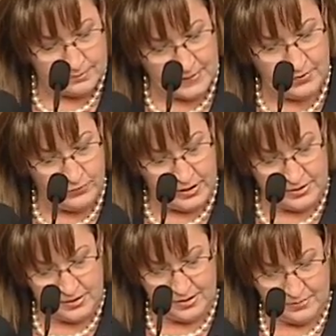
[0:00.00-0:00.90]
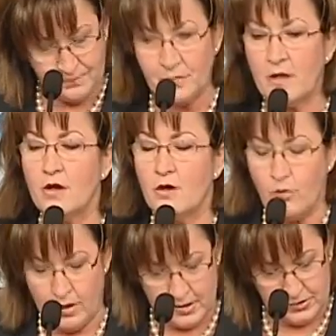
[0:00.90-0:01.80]
It reads,
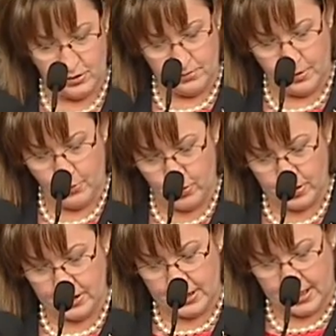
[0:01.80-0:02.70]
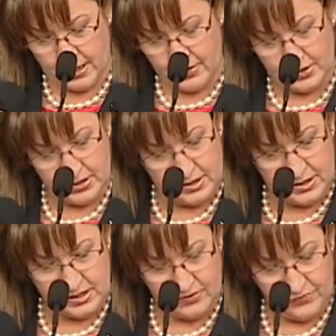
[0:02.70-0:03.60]
Whereas on Memorial Day, the
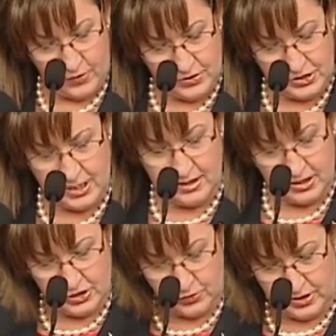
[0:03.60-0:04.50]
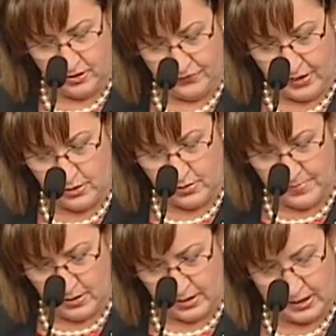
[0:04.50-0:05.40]
citizens of Orange County join their fellow
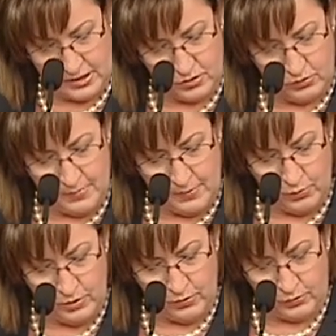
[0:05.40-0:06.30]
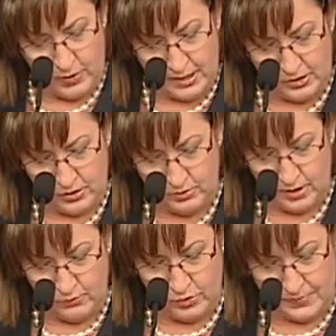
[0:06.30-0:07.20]
Americans, remembering with gratitude
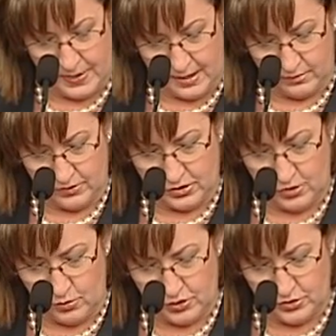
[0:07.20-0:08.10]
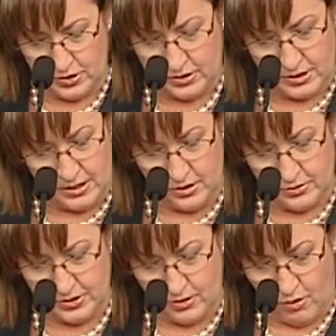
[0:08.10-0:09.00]
and respect the soldiers,
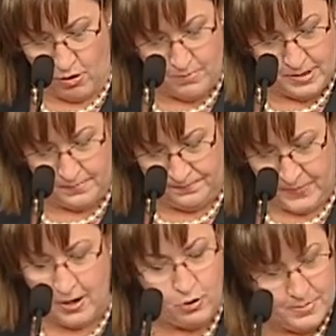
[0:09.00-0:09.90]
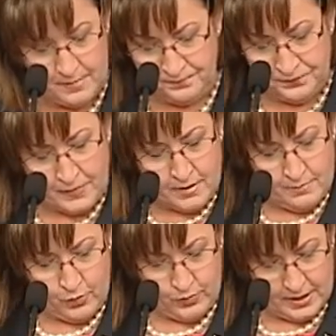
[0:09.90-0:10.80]
sailors, airmen, airmen,
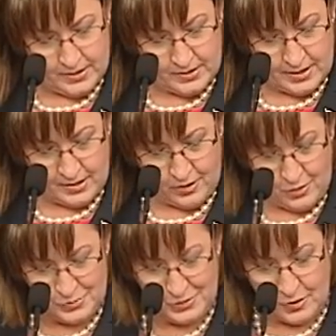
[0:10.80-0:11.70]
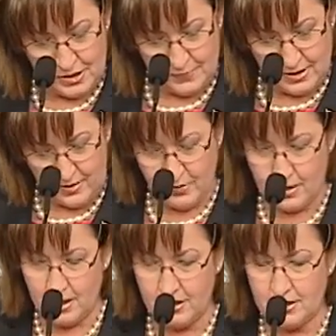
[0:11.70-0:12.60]
Marines, and Coast Guardsmen of the
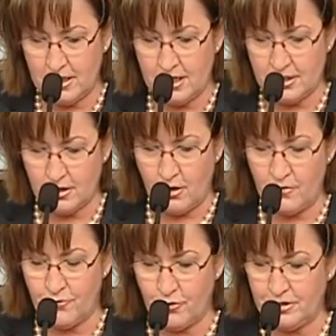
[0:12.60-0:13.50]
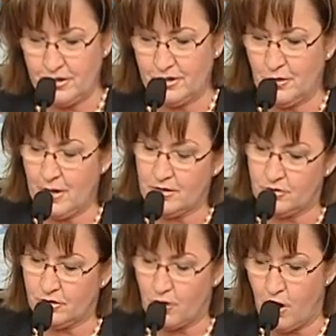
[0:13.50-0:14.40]
United States Armed Forces who
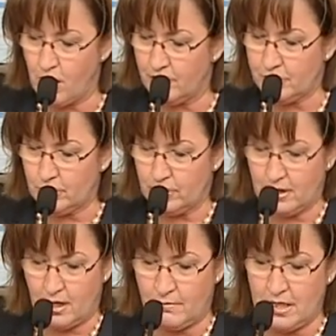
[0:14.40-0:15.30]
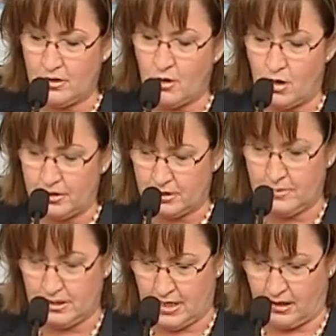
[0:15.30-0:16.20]
answered the call of duty and made the
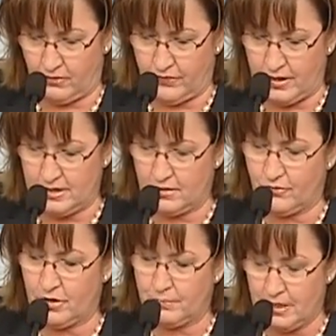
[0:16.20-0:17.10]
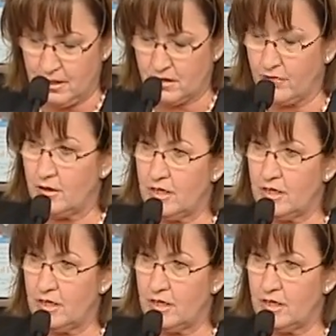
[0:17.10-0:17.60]
ultimate sacrifice for the peace of our